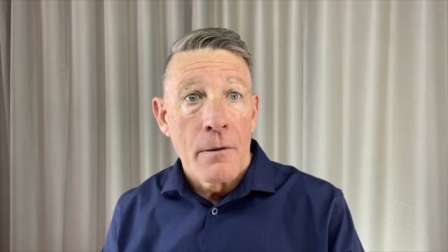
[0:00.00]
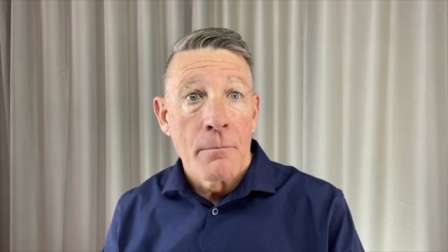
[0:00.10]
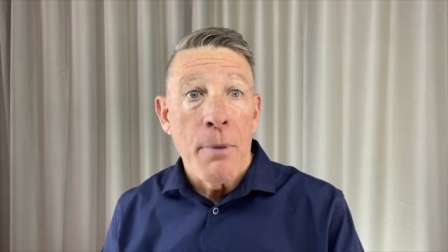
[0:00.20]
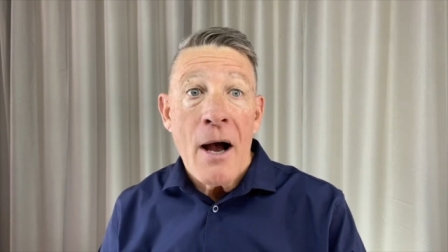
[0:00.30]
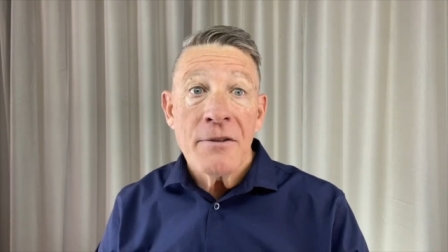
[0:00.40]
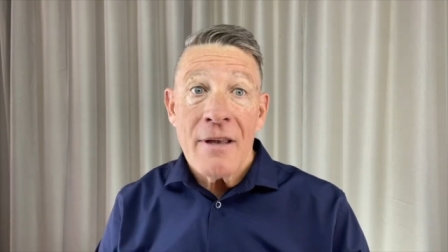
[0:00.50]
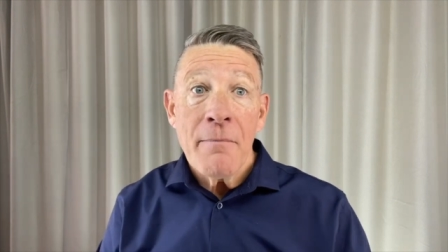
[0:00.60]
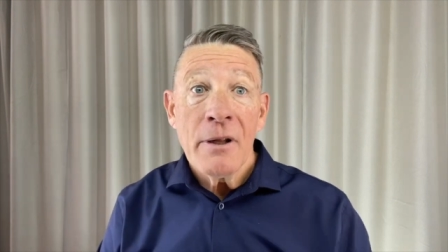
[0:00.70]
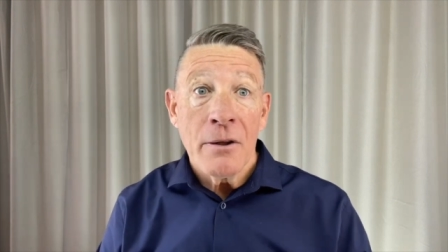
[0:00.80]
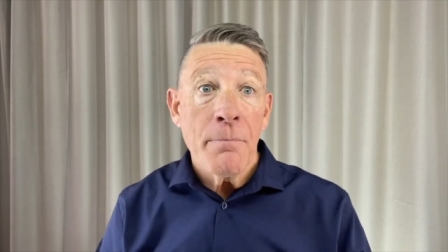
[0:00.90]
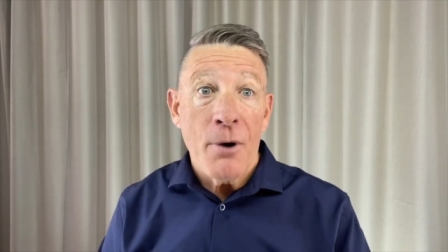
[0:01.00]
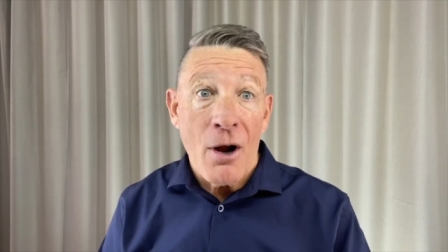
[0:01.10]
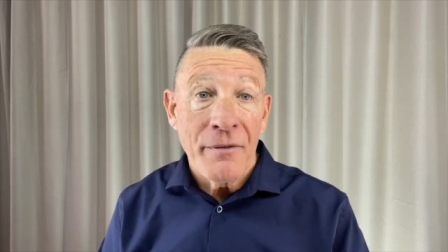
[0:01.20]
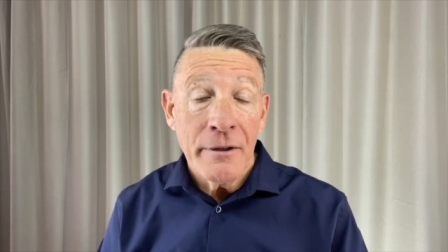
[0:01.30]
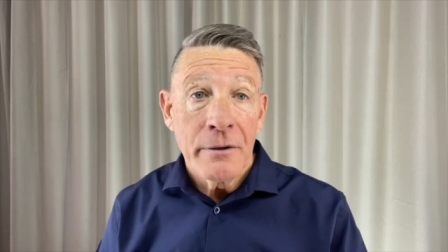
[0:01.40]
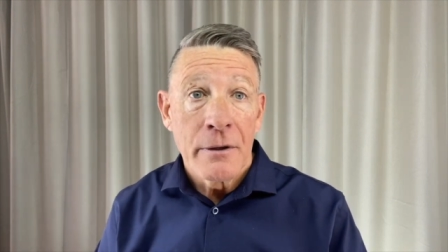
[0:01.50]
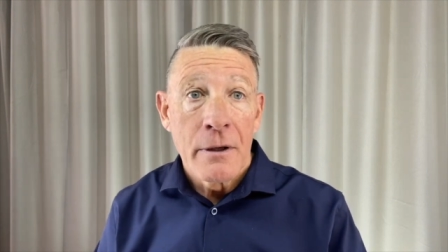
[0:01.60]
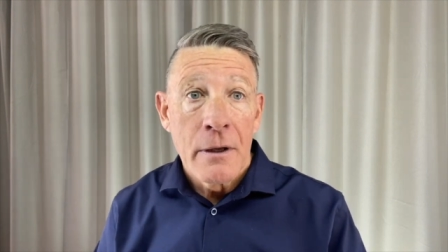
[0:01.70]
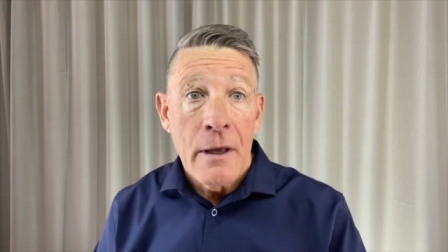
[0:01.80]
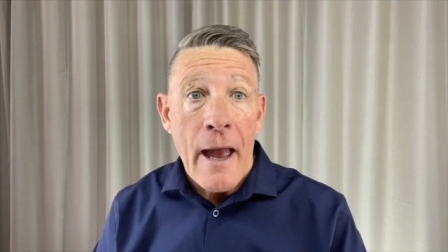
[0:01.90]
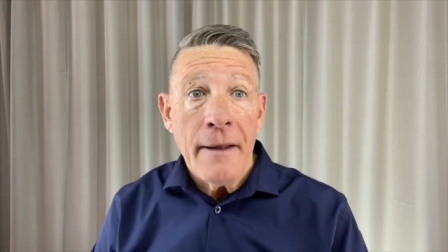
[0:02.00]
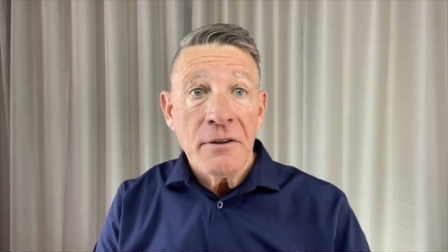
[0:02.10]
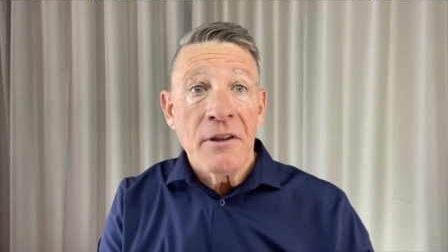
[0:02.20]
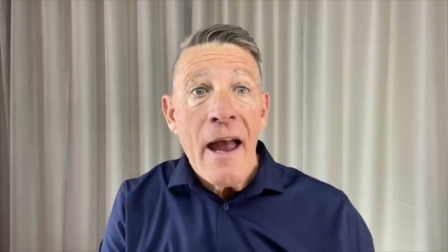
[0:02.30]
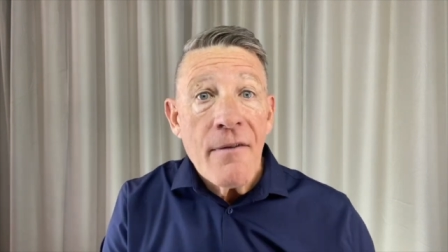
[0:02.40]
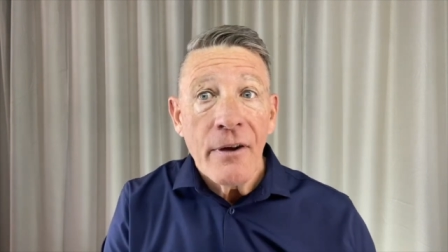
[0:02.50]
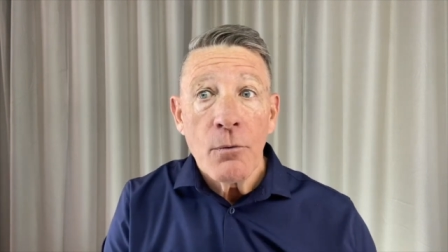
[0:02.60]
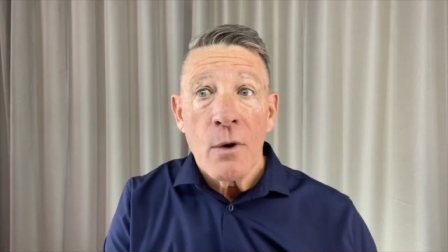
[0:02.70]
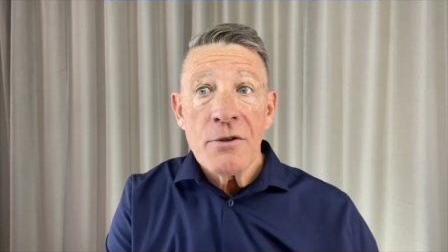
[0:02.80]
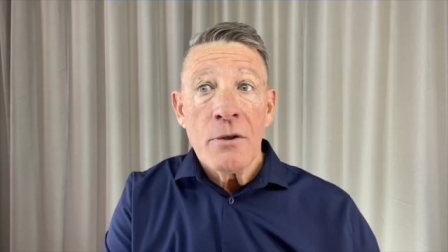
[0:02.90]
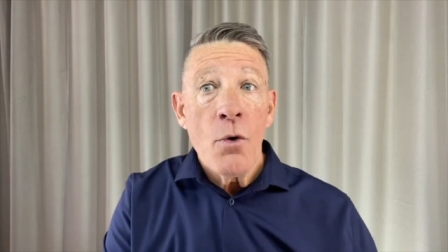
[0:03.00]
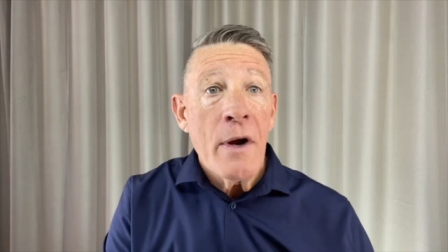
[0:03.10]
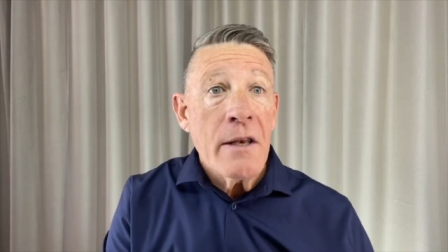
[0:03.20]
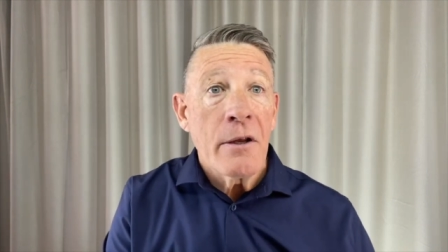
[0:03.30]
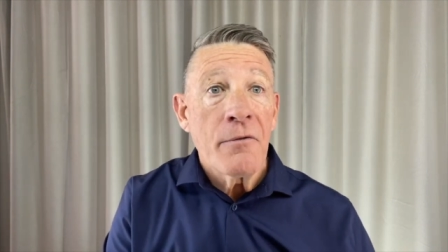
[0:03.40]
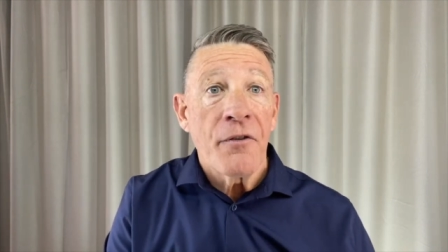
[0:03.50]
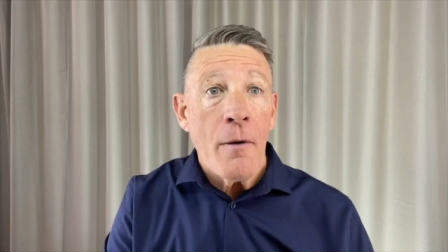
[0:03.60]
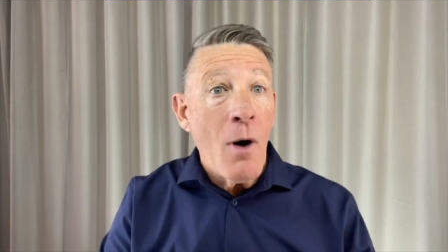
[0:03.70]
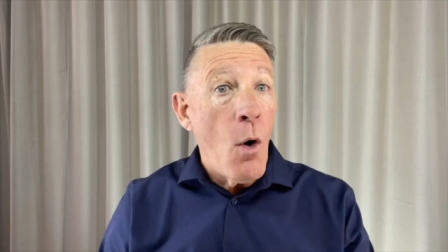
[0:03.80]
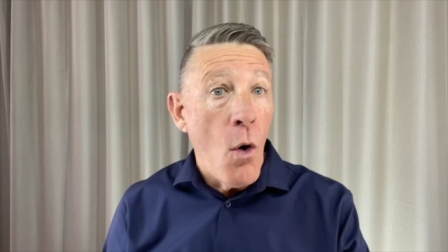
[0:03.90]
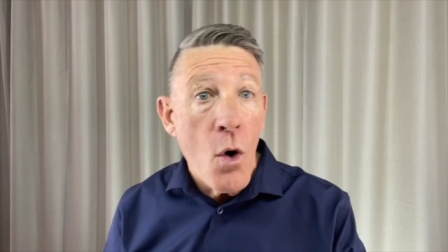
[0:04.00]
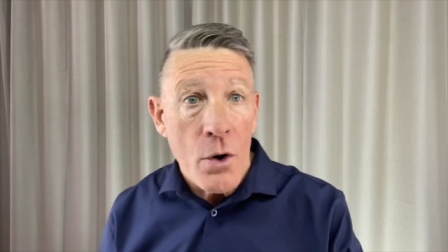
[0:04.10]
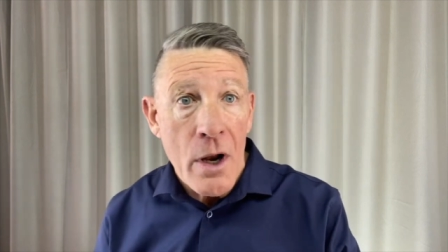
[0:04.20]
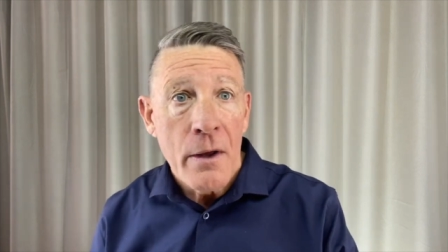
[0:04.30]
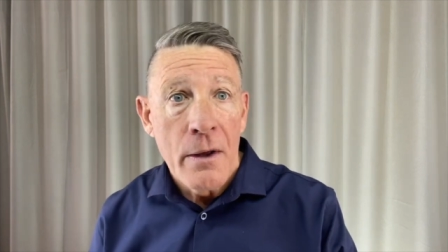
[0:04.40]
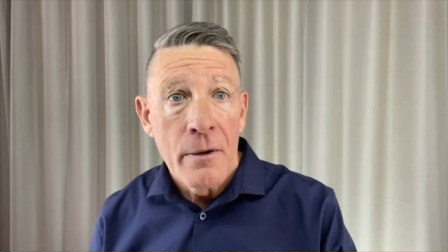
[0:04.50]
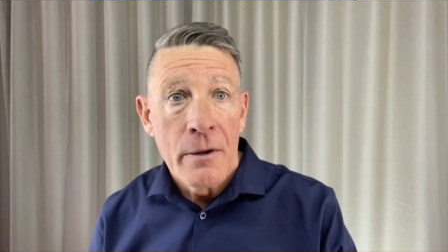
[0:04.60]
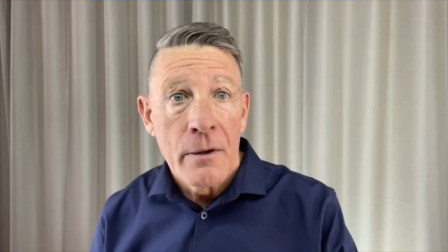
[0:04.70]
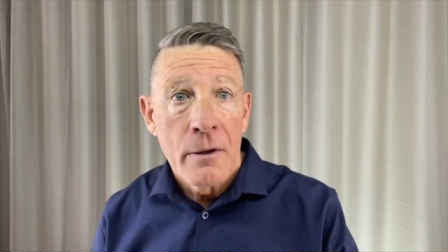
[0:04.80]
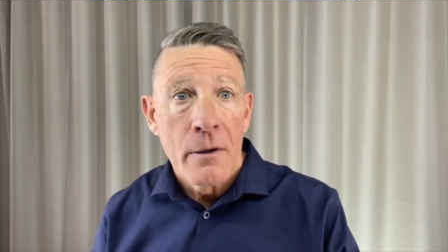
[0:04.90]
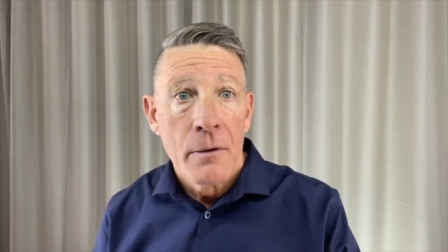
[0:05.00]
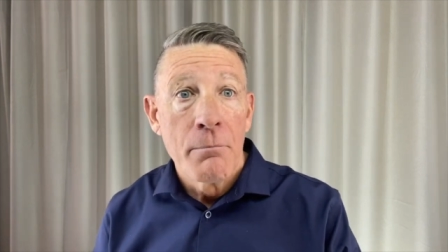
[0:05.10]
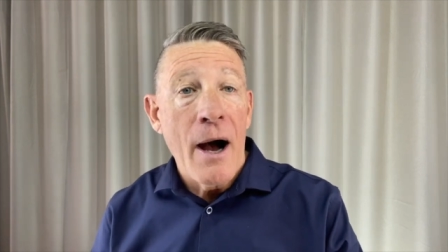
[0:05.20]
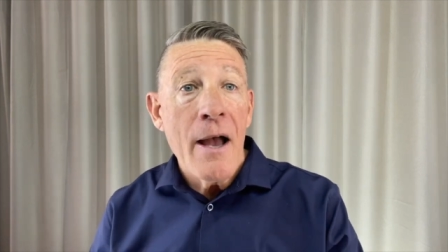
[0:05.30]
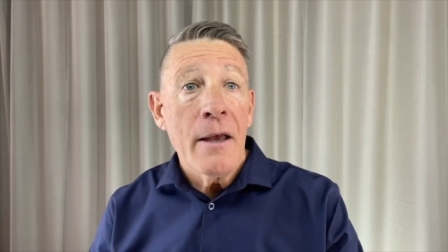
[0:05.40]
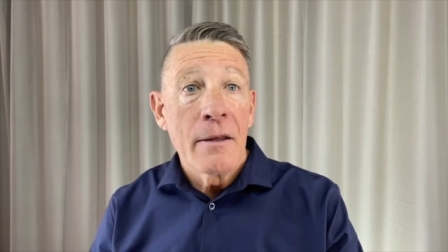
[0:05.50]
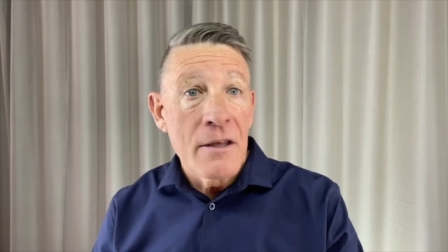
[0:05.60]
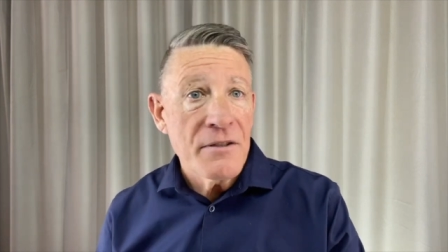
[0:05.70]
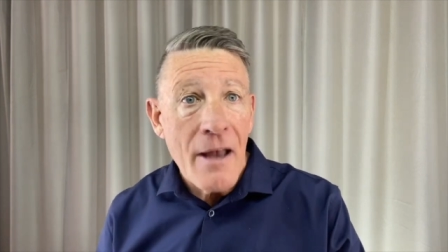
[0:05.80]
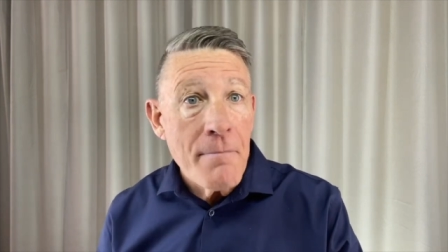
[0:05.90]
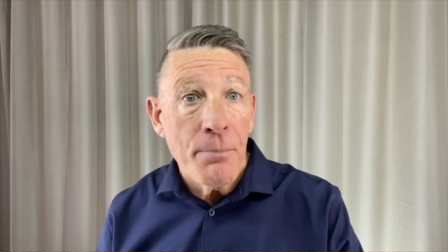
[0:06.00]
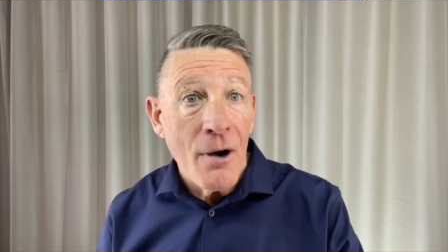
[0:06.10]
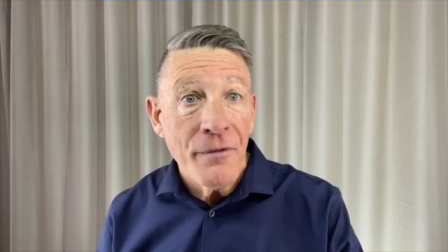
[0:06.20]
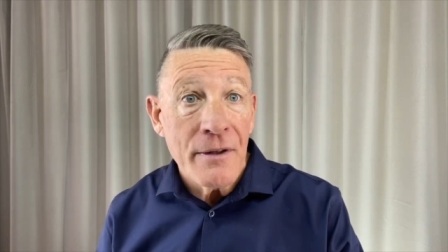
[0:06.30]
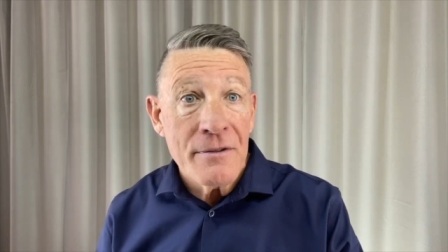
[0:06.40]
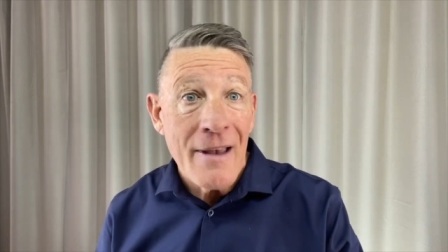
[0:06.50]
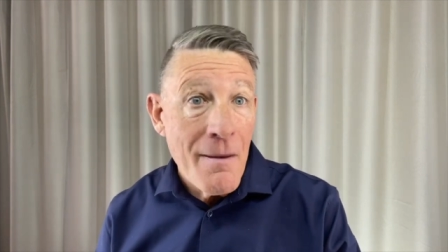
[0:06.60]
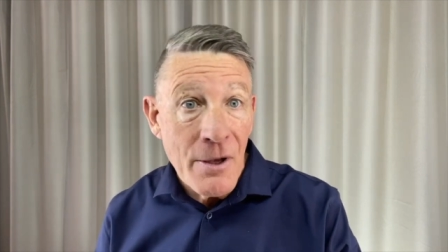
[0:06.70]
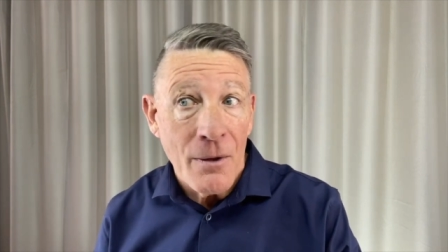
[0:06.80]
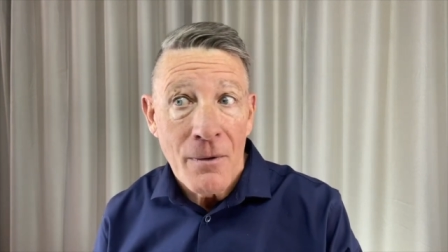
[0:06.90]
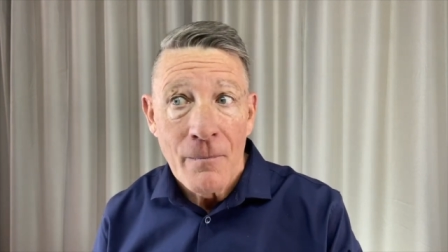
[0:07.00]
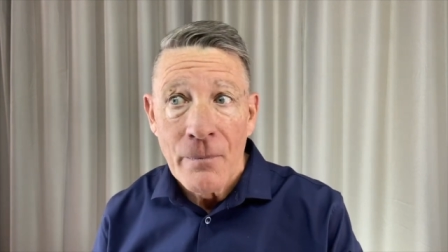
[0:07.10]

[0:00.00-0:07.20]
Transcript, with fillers: by Samuel the prophet, and David was anointed from a horn by the same prophet, Samuel.